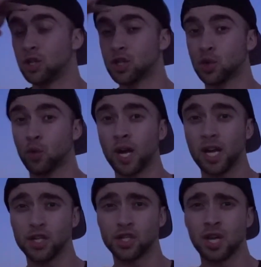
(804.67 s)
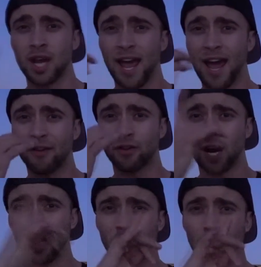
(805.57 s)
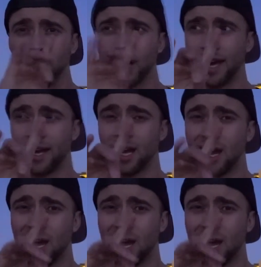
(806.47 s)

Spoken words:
switch after I do like